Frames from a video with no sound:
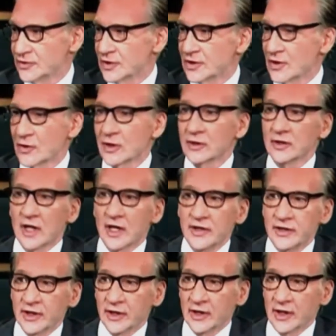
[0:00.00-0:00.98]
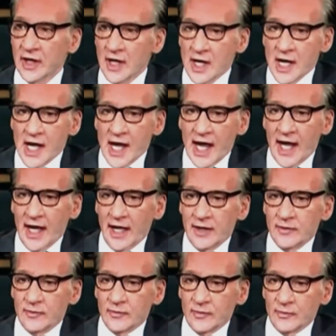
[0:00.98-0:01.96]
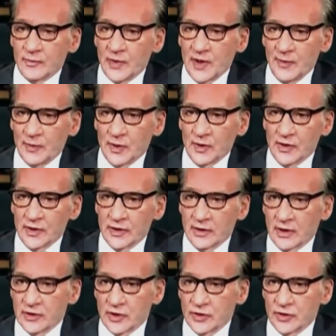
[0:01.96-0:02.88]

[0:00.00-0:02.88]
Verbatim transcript: You know, you go to London and people